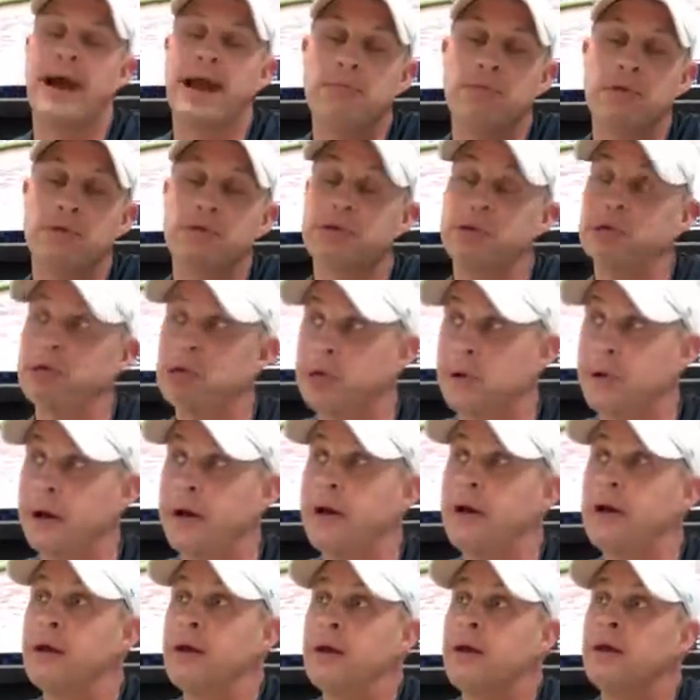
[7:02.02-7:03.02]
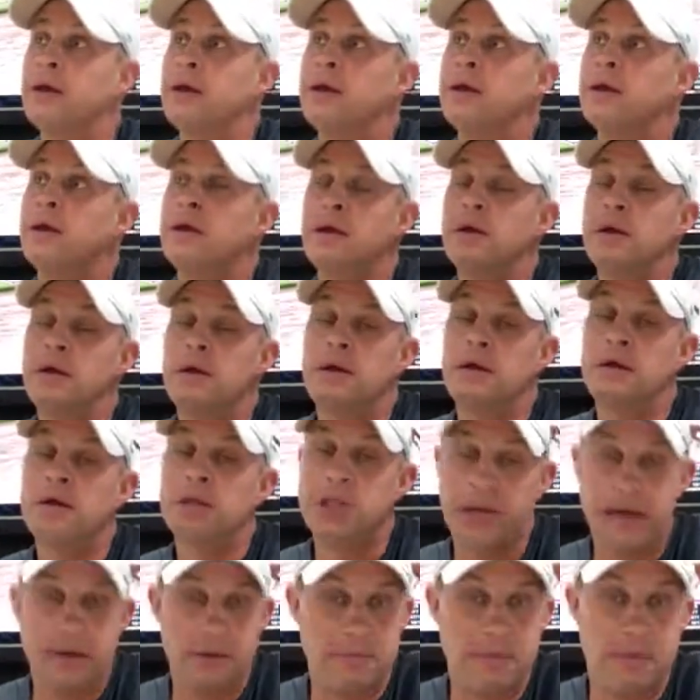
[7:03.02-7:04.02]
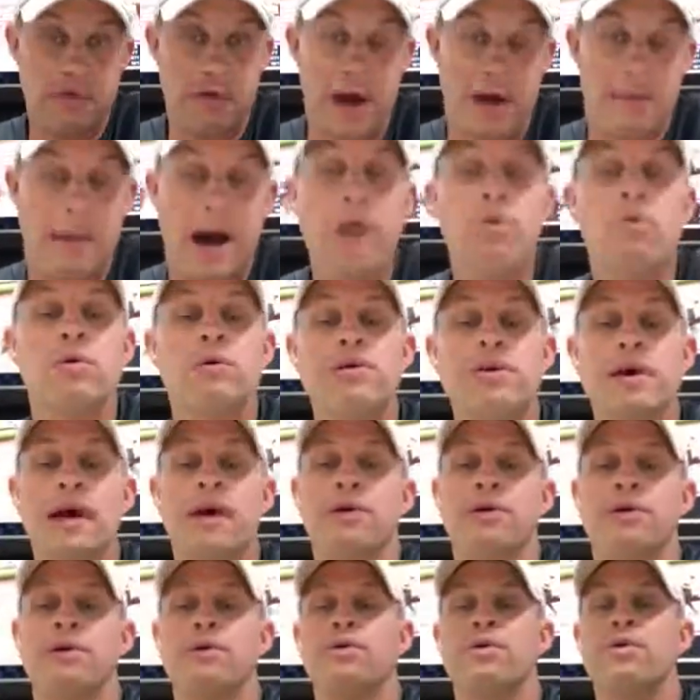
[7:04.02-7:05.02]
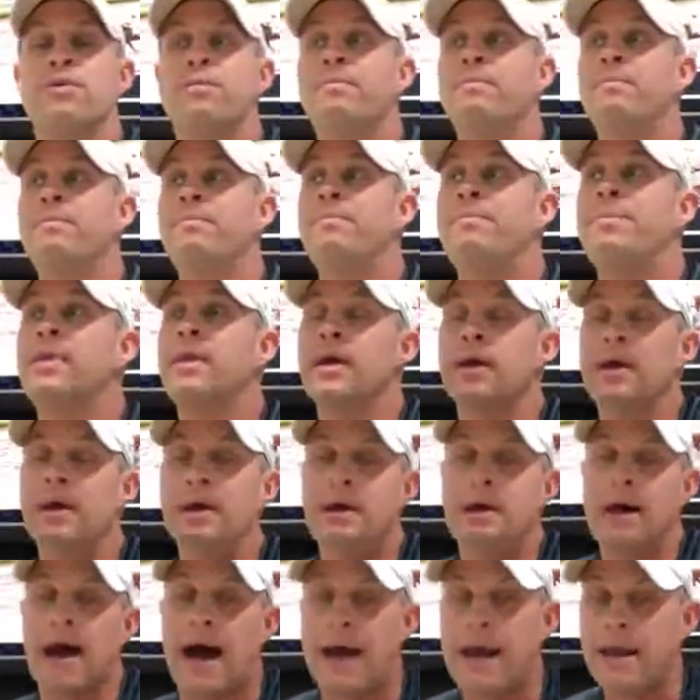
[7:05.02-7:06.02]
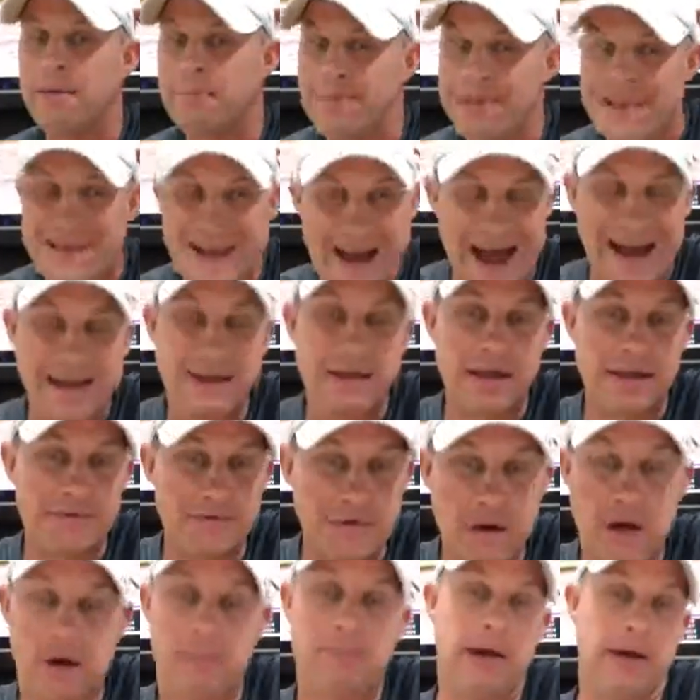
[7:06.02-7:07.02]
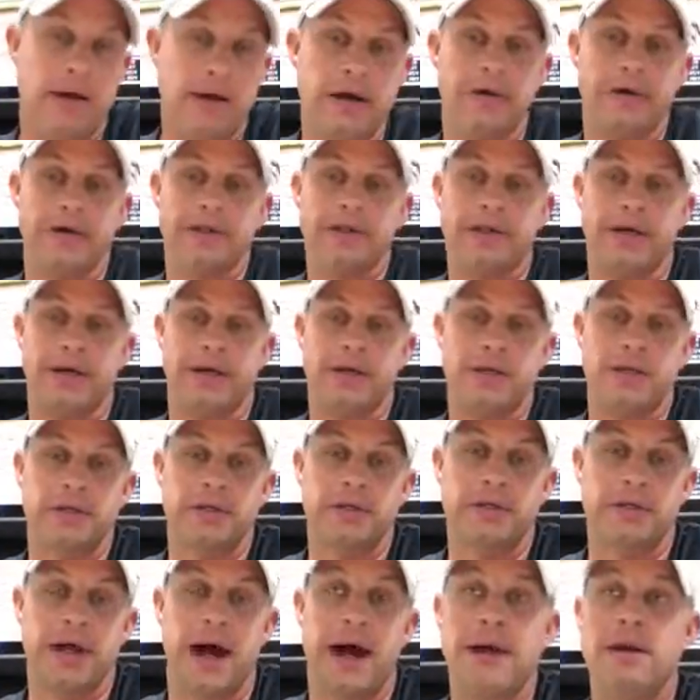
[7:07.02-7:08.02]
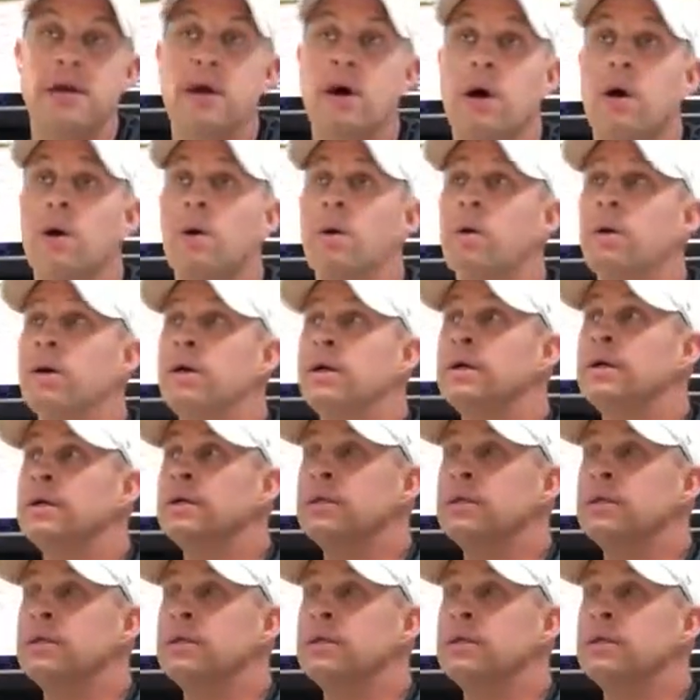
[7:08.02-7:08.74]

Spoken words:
able to trade Jacob DeGrom. I will tell you, I am not giving up on Gary Sanchez. I know